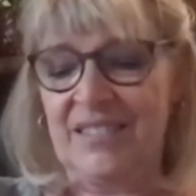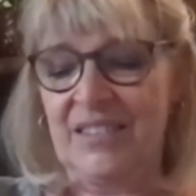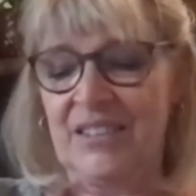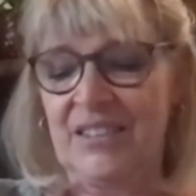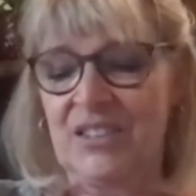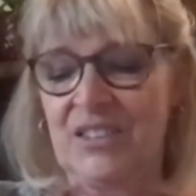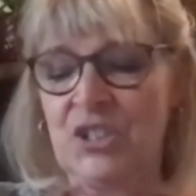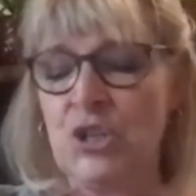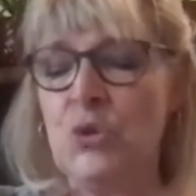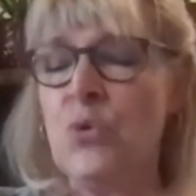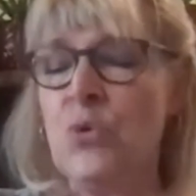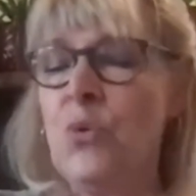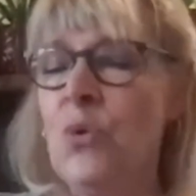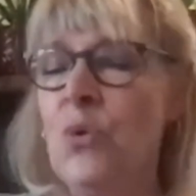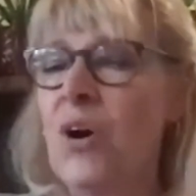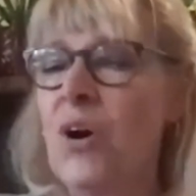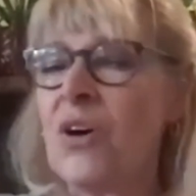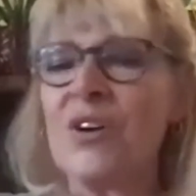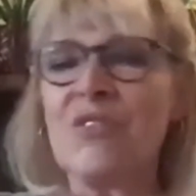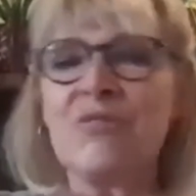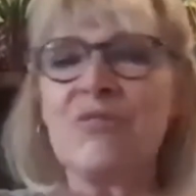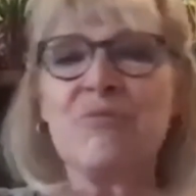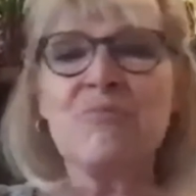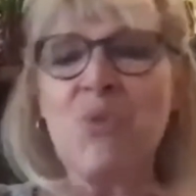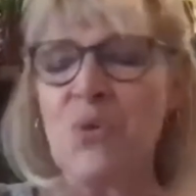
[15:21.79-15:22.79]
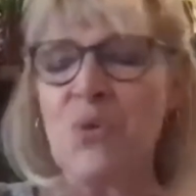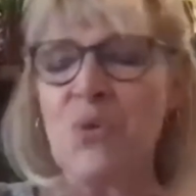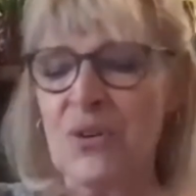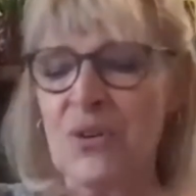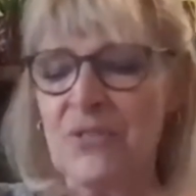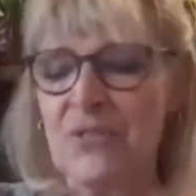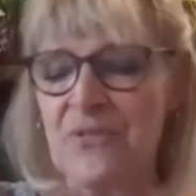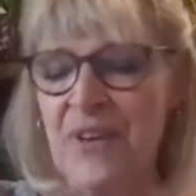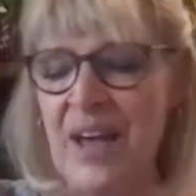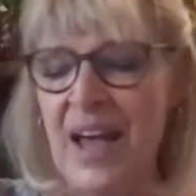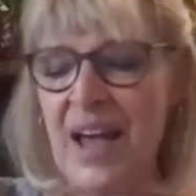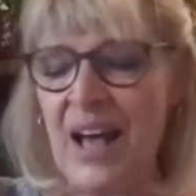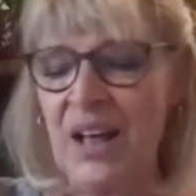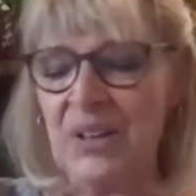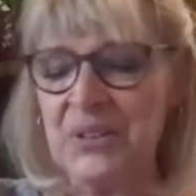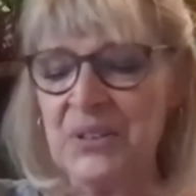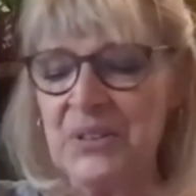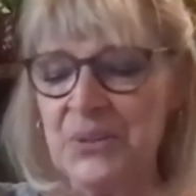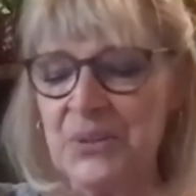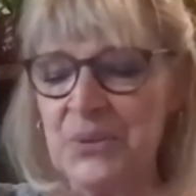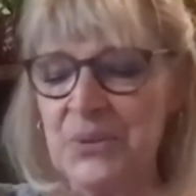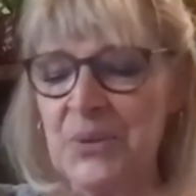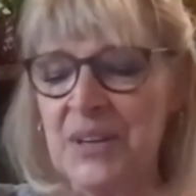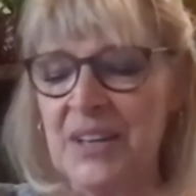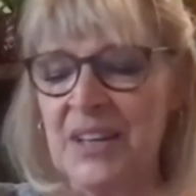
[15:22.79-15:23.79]
You are of more
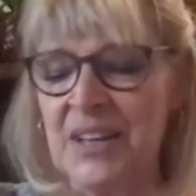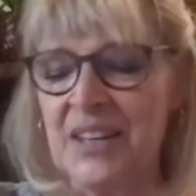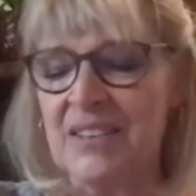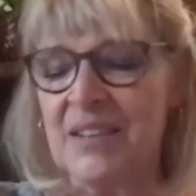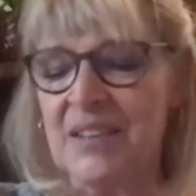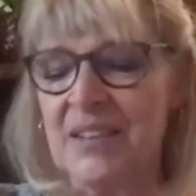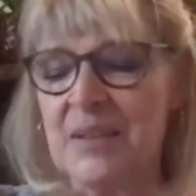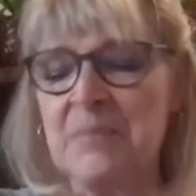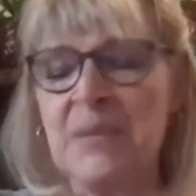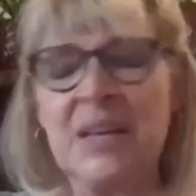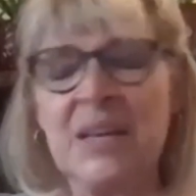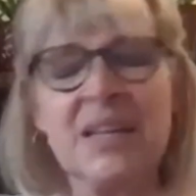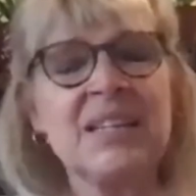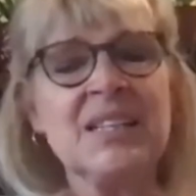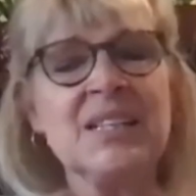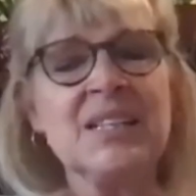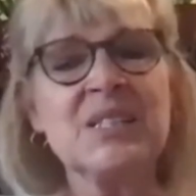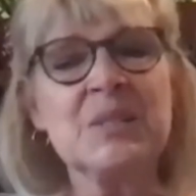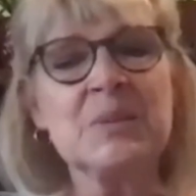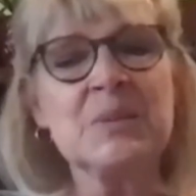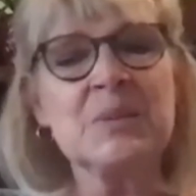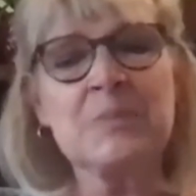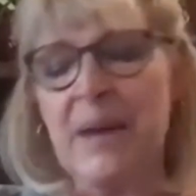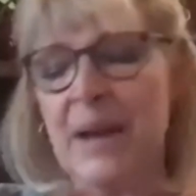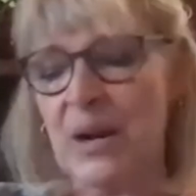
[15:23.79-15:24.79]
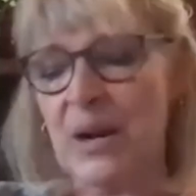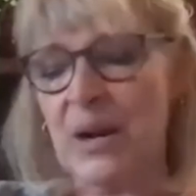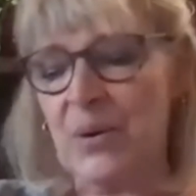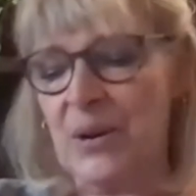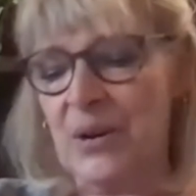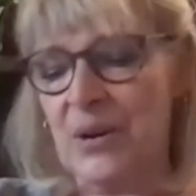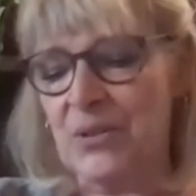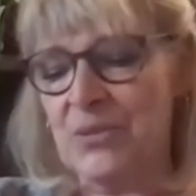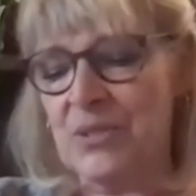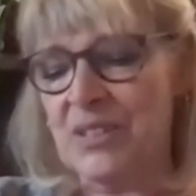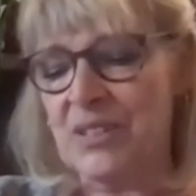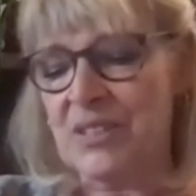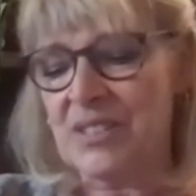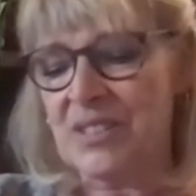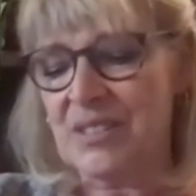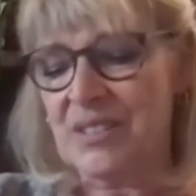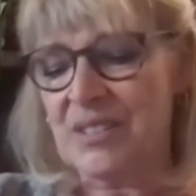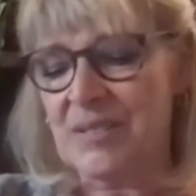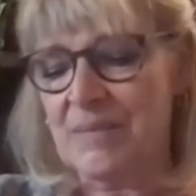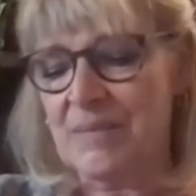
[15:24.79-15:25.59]
value than many sparrows.